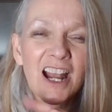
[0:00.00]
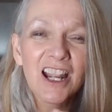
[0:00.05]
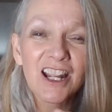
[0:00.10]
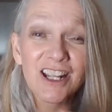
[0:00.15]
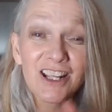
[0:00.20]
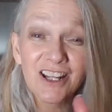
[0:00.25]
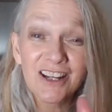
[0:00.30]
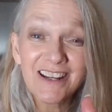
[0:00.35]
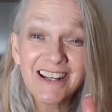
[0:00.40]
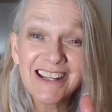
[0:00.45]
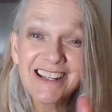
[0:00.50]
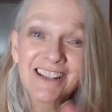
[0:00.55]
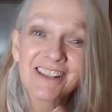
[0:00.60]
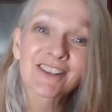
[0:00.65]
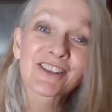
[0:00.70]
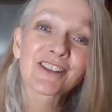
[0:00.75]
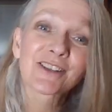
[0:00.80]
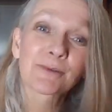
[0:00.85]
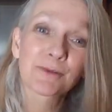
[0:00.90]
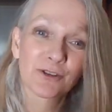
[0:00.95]
Like
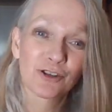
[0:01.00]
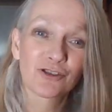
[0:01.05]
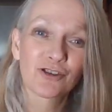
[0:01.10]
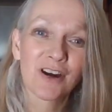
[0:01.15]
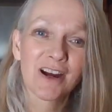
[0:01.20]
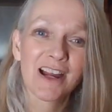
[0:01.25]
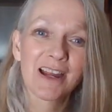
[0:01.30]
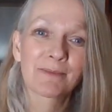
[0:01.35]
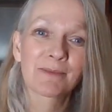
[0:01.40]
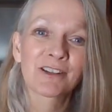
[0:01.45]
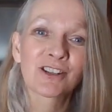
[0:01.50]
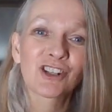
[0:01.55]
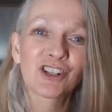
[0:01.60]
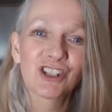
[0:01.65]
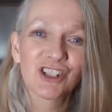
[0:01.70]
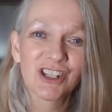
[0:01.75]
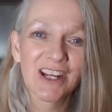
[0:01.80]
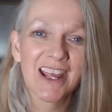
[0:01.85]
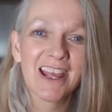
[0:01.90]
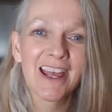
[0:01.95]
and subscribe and
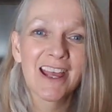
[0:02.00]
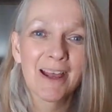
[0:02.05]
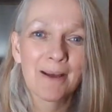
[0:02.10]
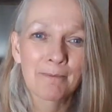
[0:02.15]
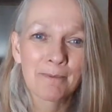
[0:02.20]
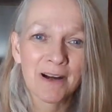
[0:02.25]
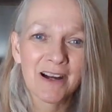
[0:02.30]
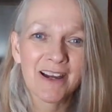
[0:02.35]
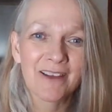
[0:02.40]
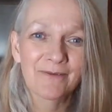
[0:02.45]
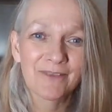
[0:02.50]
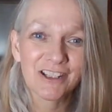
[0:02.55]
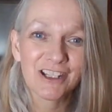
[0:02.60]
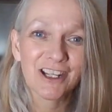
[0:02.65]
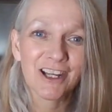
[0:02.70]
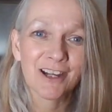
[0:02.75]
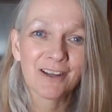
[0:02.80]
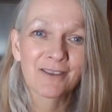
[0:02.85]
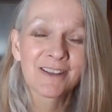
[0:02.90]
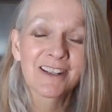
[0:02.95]
share my
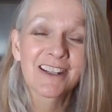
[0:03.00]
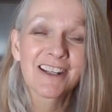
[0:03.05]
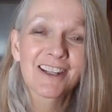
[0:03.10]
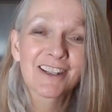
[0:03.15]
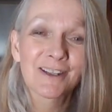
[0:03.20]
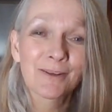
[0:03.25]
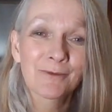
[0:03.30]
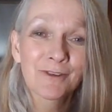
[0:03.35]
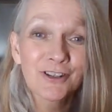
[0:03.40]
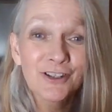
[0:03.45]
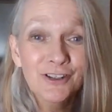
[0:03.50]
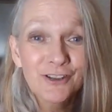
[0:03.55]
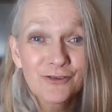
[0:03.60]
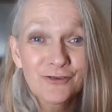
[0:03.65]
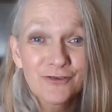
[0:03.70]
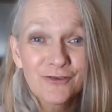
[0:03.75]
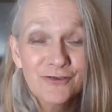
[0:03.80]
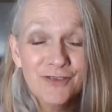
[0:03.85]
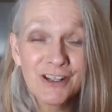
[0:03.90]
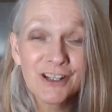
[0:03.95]
video. So I'm going to
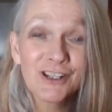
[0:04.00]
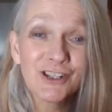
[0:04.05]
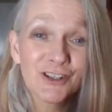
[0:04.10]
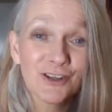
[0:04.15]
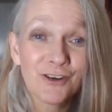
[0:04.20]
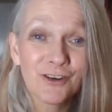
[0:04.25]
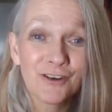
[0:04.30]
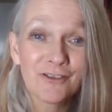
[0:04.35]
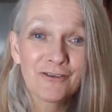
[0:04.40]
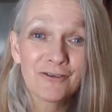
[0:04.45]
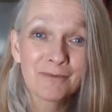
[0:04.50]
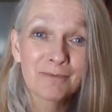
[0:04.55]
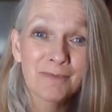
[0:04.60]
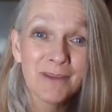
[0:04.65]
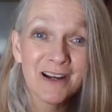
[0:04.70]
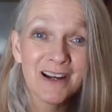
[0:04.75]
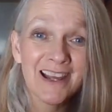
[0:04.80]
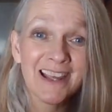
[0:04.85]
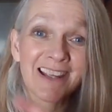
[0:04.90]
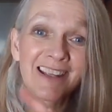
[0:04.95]
finish off
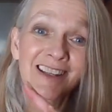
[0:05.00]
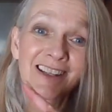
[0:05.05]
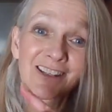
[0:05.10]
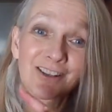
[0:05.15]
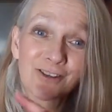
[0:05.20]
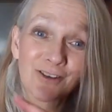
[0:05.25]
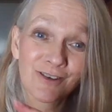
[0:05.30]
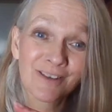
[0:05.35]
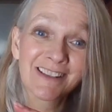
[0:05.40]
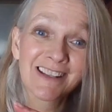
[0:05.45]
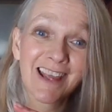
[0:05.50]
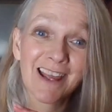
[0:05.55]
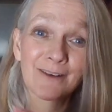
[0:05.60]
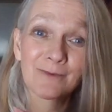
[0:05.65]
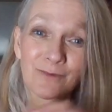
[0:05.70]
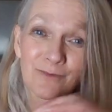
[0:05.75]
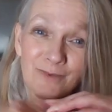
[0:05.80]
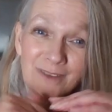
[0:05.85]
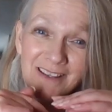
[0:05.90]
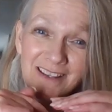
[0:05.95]
my
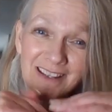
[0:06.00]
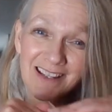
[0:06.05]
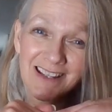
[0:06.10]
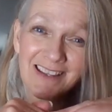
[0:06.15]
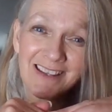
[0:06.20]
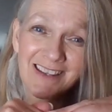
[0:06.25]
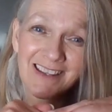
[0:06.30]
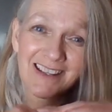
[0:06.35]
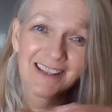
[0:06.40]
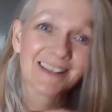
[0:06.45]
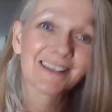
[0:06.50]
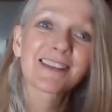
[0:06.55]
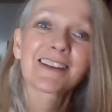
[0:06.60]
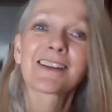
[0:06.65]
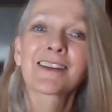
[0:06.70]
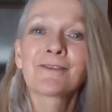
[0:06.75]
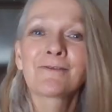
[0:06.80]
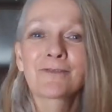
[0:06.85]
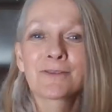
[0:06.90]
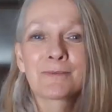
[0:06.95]
content within this
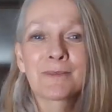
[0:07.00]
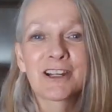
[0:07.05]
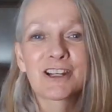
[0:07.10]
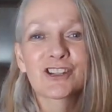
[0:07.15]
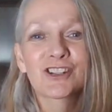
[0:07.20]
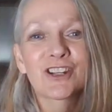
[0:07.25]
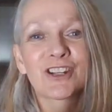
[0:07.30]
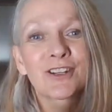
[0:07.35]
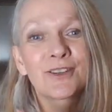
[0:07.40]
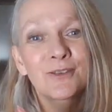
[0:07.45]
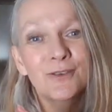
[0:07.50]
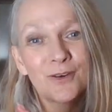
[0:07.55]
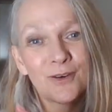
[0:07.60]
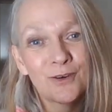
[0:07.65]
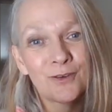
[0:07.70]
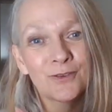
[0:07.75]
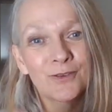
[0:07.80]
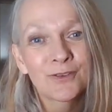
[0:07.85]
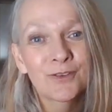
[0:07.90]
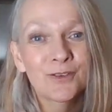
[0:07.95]
information
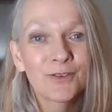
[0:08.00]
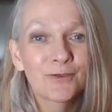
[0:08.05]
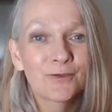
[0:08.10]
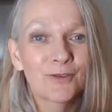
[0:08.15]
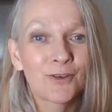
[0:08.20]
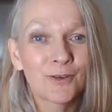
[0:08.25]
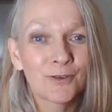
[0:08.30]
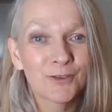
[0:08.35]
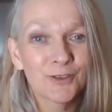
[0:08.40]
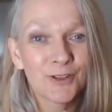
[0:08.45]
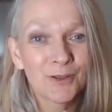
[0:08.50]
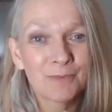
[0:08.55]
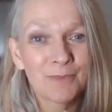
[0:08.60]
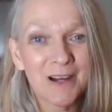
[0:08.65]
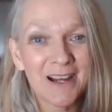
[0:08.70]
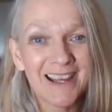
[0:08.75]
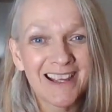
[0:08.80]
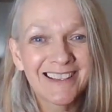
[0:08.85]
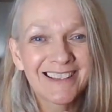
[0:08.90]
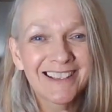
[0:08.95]
on onto
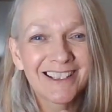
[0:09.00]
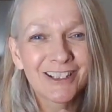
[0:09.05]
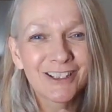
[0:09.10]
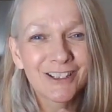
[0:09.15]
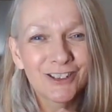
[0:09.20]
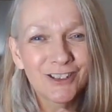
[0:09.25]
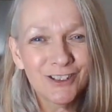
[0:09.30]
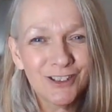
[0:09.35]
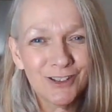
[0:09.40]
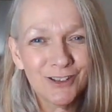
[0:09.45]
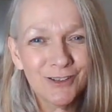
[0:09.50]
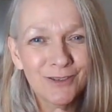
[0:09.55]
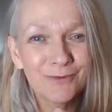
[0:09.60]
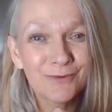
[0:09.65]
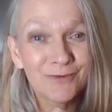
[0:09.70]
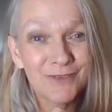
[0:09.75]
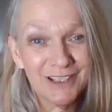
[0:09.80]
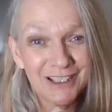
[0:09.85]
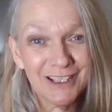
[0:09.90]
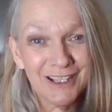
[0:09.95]
my new
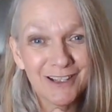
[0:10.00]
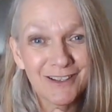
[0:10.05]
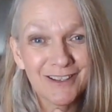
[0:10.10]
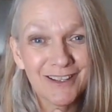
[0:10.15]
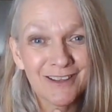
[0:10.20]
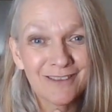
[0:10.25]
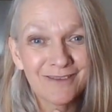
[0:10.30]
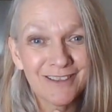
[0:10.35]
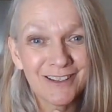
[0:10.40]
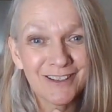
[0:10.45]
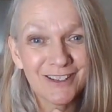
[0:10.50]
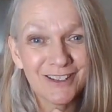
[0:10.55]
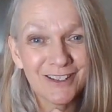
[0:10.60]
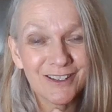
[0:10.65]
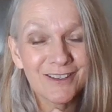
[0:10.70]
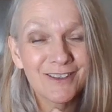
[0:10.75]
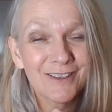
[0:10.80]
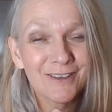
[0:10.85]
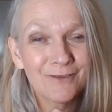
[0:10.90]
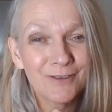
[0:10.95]
video that I'm going to
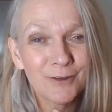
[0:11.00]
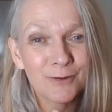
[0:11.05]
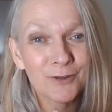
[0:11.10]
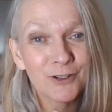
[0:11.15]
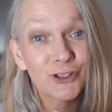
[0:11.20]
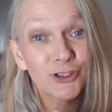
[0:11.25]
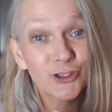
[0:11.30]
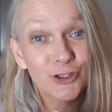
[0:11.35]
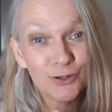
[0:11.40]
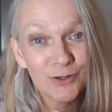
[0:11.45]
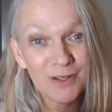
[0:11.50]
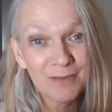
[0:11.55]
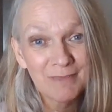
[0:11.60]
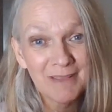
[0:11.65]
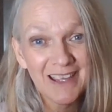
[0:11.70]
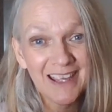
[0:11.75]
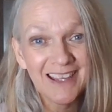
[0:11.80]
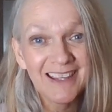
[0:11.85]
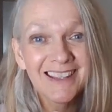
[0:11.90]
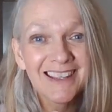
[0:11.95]
do. So if you want to join
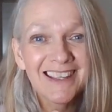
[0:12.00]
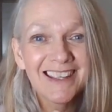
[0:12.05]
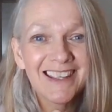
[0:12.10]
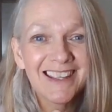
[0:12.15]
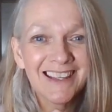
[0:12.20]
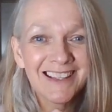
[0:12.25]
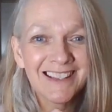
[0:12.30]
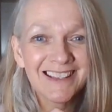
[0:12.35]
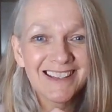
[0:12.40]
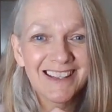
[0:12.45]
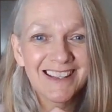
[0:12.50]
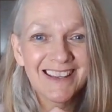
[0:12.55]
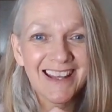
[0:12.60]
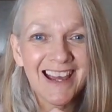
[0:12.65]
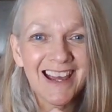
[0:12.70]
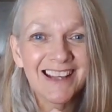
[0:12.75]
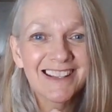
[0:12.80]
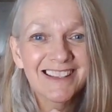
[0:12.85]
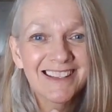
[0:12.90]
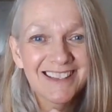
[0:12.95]
me into
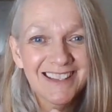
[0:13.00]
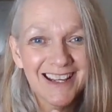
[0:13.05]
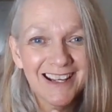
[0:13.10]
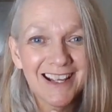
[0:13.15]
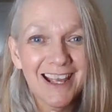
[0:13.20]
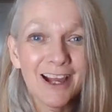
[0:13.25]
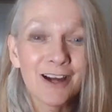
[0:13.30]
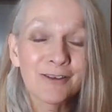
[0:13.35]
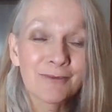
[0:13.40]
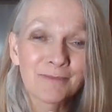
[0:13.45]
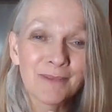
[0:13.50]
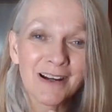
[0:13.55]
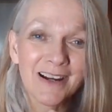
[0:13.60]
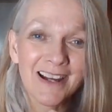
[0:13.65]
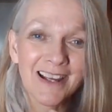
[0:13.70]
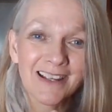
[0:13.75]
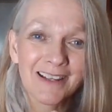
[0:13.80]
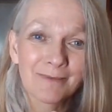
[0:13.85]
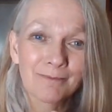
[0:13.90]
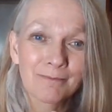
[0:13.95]
that, check out
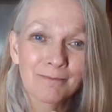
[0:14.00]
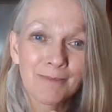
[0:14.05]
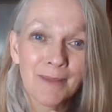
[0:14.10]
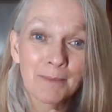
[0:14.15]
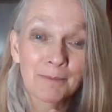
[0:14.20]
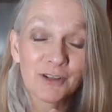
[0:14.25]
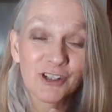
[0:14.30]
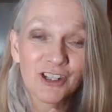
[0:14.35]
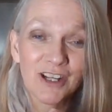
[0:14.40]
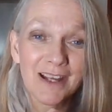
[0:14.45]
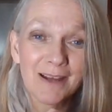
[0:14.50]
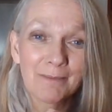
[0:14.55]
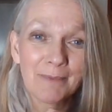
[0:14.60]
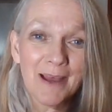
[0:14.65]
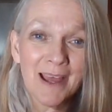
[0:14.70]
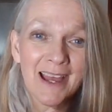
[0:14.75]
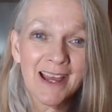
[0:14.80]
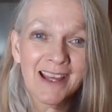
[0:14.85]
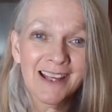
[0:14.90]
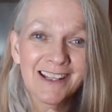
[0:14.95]
my membership
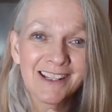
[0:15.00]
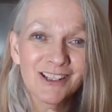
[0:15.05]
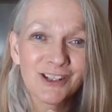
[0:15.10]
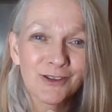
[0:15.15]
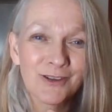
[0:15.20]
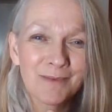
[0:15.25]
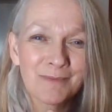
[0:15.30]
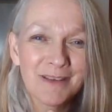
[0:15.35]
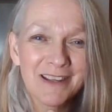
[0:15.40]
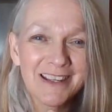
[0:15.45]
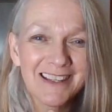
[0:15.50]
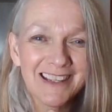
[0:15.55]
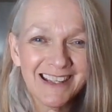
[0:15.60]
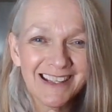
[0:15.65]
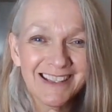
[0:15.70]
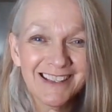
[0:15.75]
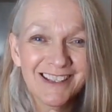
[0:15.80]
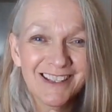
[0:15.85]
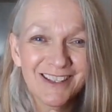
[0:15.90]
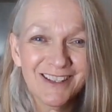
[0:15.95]
and join me
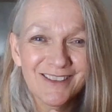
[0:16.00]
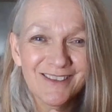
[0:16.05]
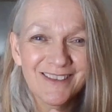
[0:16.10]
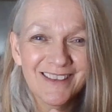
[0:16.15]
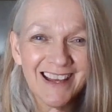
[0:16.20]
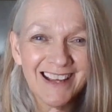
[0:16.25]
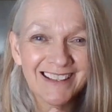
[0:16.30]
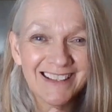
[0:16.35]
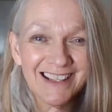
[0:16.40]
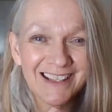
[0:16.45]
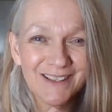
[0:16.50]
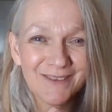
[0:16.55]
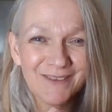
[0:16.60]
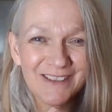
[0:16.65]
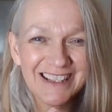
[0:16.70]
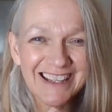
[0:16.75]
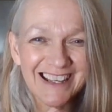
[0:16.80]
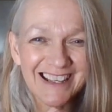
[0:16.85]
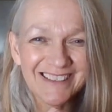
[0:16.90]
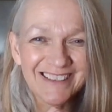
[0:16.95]
into that next
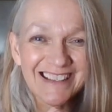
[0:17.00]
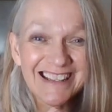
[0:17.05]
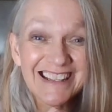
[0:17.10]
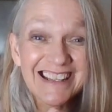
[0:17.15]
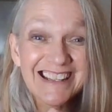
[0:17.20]
video.